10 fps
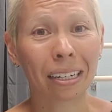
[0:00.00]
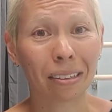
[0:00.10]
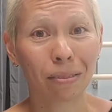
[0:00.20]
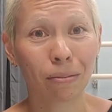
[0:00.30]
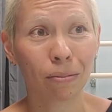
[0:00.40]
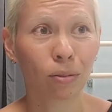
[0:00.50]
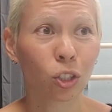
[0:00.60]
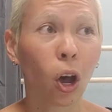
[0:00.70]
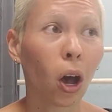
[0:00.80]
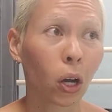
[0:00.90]
to
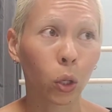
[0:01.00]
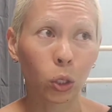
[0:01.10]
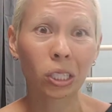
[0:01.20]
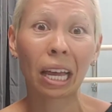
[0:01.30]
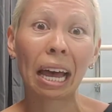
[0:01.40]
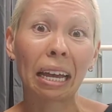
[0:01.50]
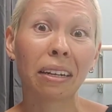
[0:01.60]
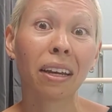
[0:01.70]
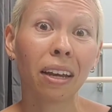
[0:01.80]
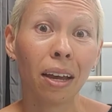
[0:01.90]
talk or sign,